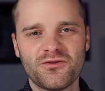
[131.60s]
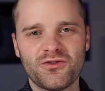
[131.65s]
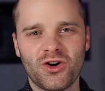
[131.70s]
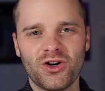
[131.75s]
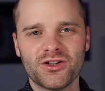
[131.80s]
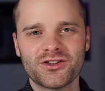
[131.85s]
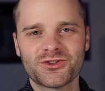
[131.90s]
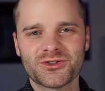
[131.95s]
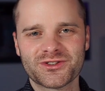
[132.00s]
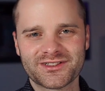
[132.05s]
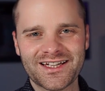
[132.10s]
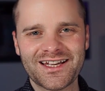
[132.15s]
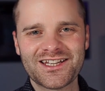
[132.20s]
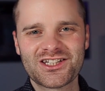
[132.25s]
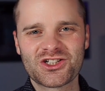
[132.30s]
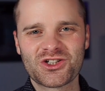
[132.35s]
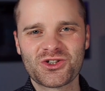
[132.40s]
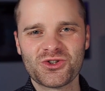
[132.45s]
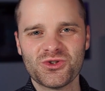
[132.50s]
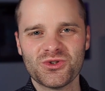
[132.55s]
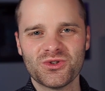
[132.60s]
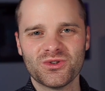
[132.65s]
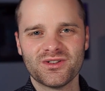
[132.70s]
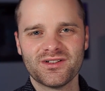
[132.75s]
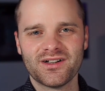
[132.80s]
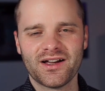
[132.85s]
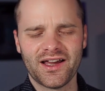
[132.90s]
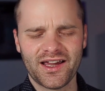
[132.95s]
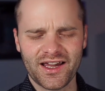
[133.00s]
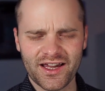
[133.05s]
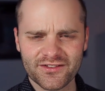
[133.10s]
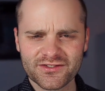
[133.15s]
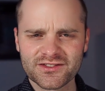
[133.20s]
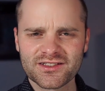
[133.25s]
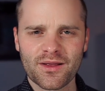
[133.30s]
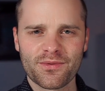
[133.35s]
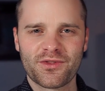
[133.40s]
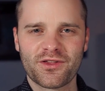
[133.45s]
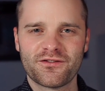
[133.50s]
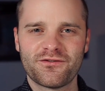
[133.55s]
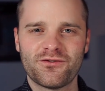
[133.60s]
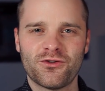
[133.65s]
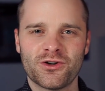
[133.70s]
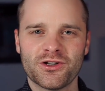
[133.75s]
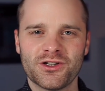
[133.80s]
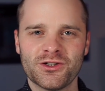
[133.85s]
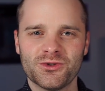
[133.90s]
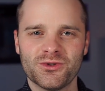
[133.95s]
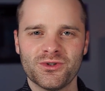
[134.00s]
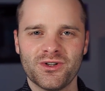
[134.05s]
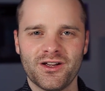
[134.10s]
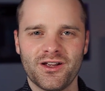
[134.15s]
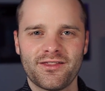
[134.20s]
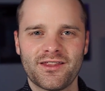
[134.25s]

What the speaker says: on to stage 2, I have something for you